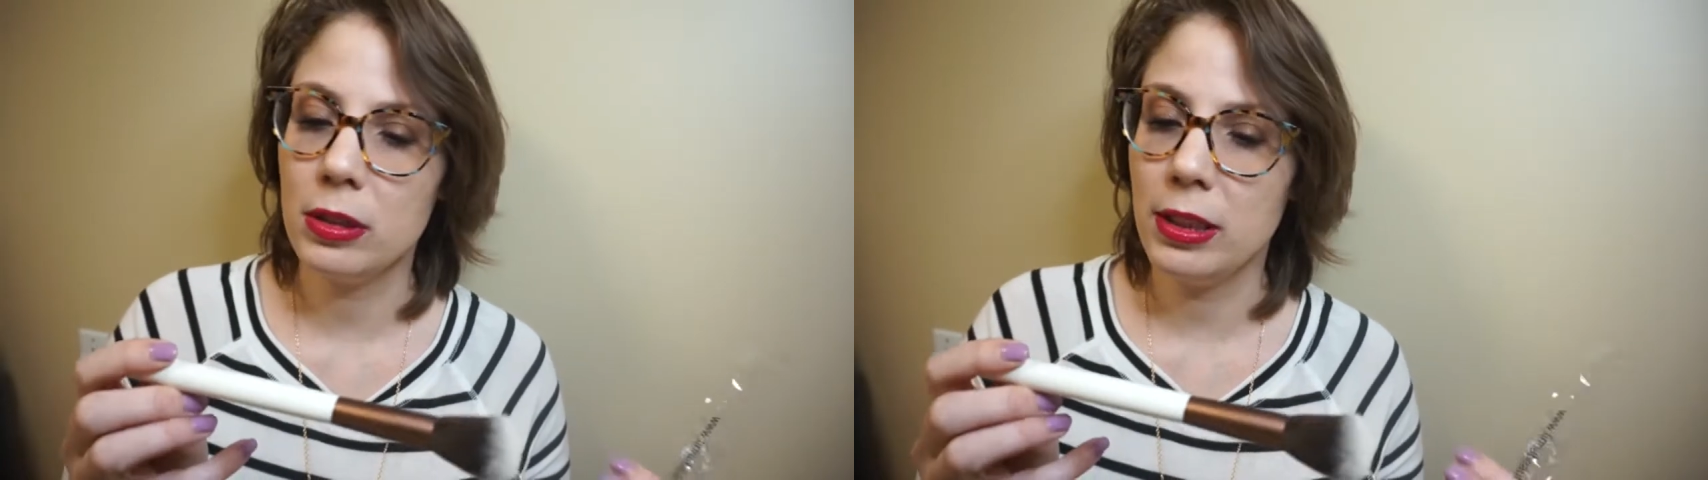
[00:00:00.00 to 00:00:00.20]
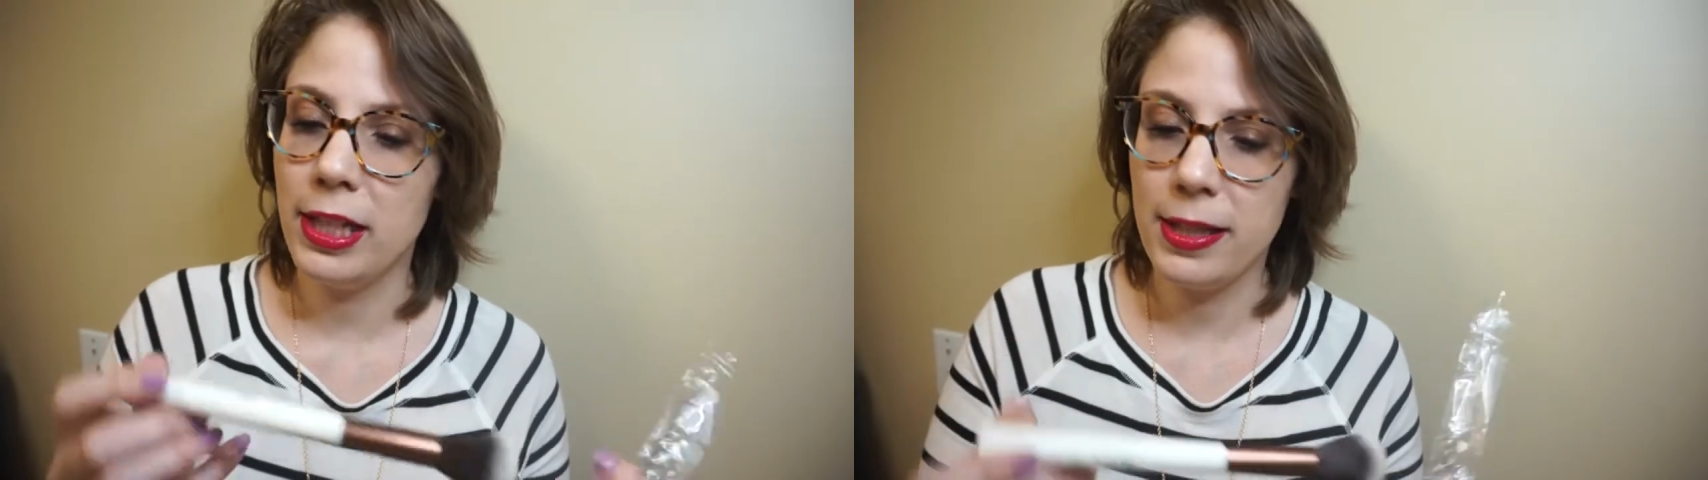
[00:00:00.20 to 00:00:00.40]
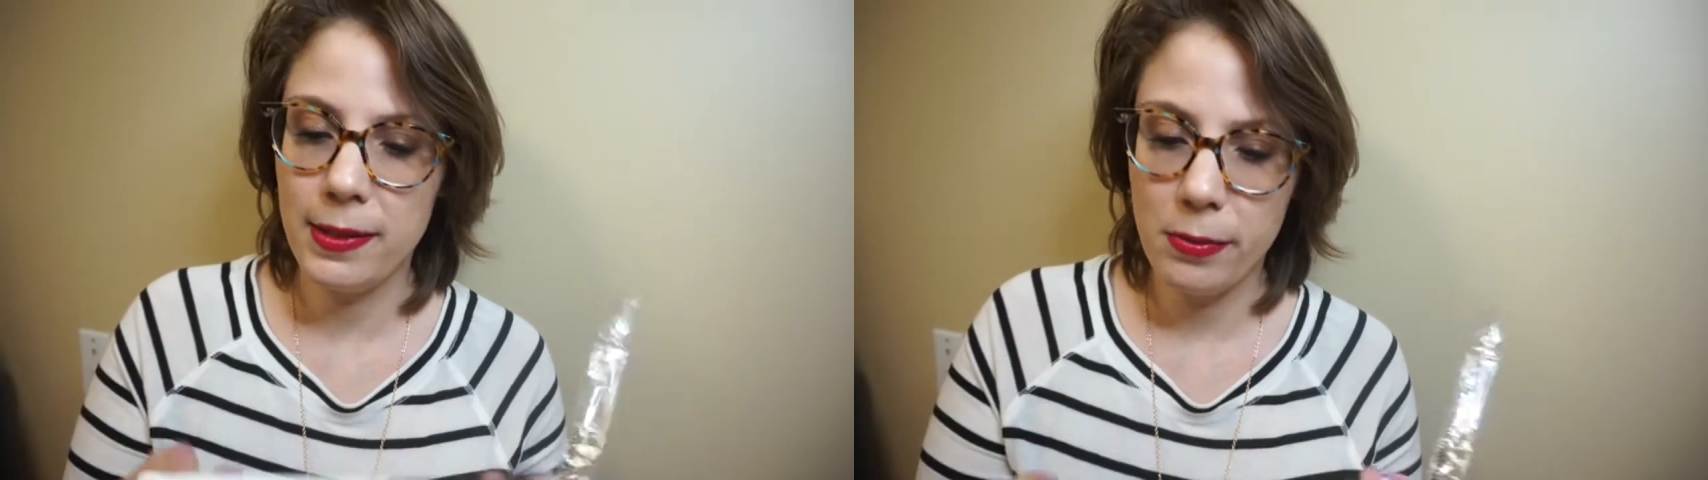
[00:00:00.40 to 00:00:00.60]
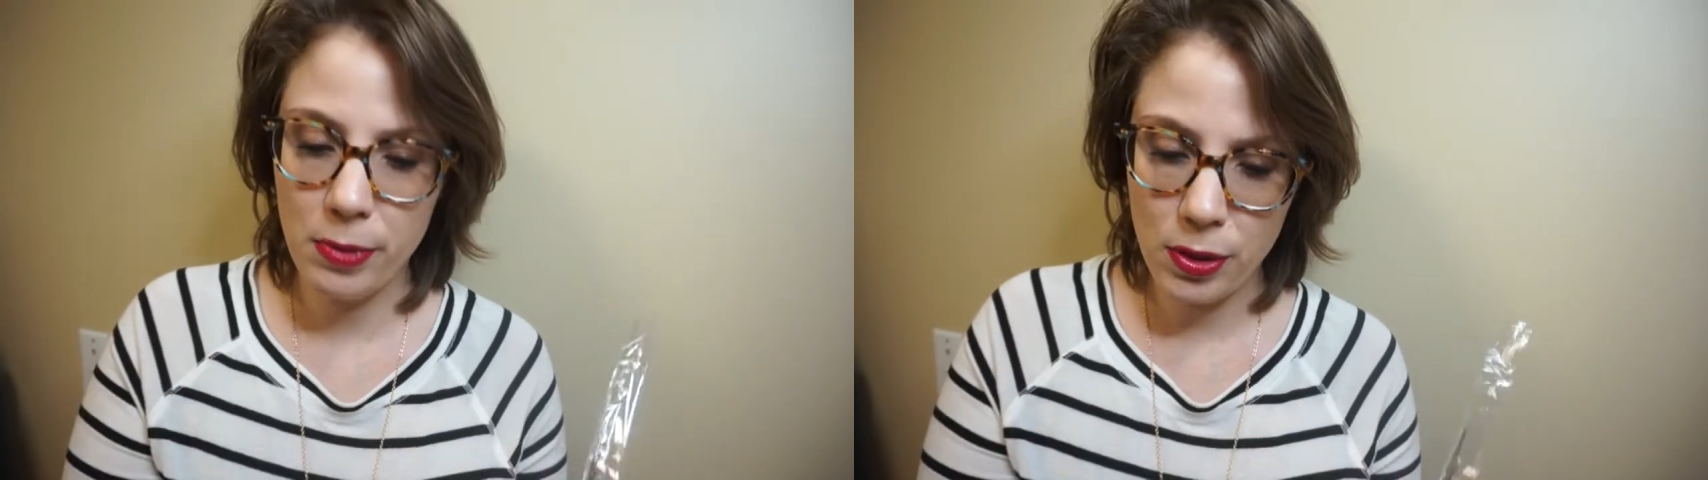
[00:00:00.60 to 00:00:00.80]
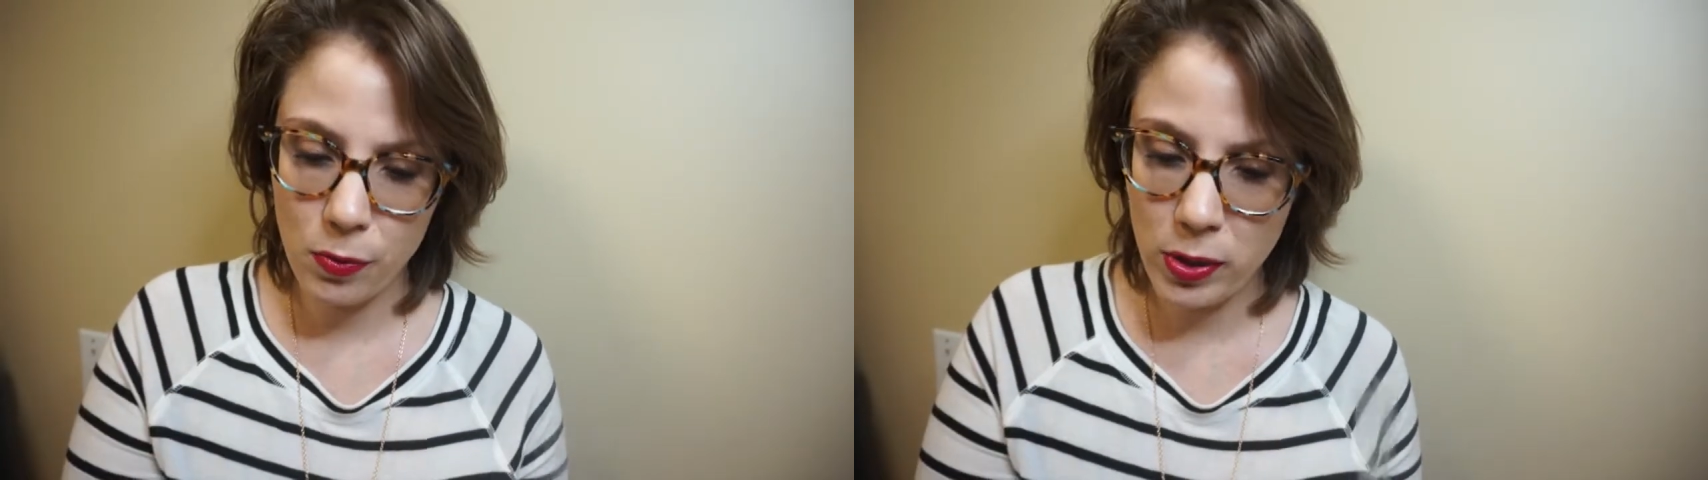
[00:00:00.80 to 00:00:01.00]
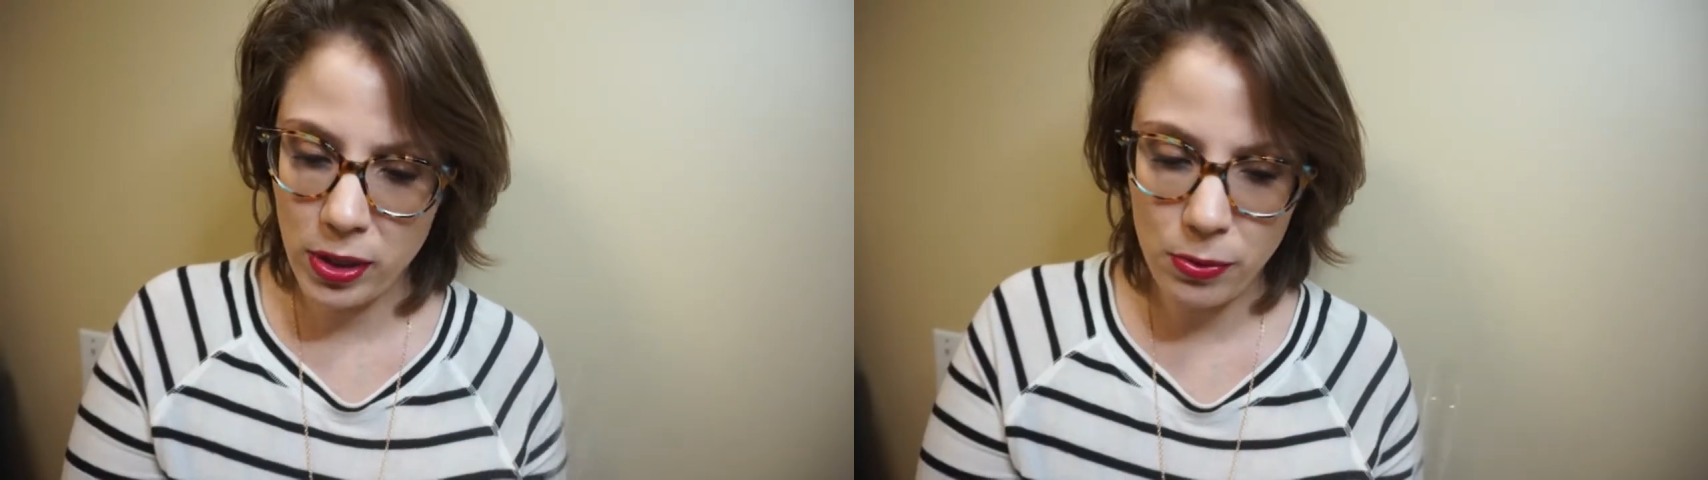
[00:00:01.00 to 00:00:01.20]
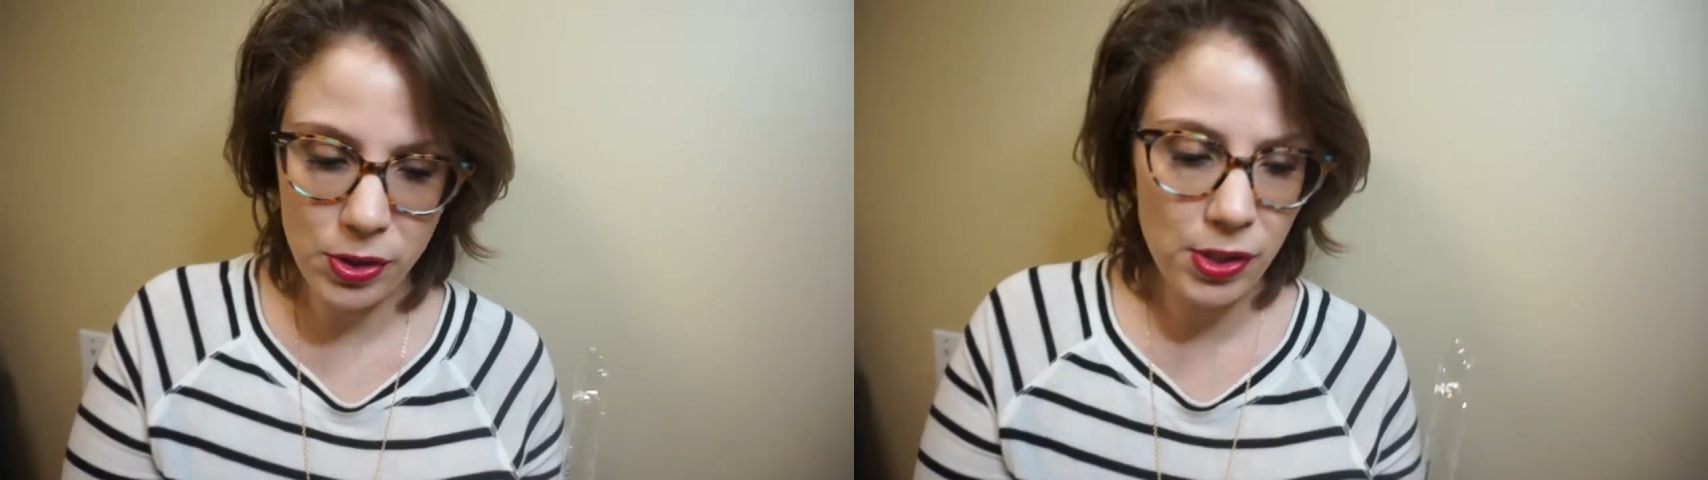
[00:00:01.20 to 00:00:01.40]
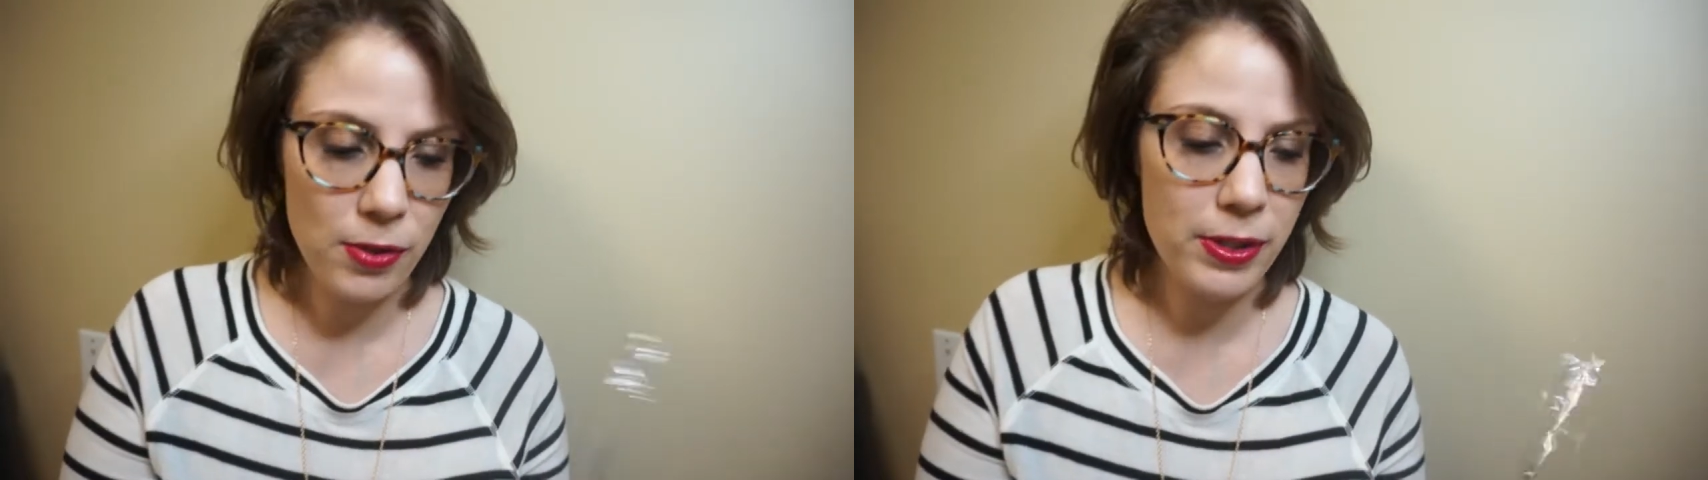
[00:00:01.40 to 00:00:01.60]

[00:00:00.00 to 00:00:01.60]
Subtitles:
and it's number 102.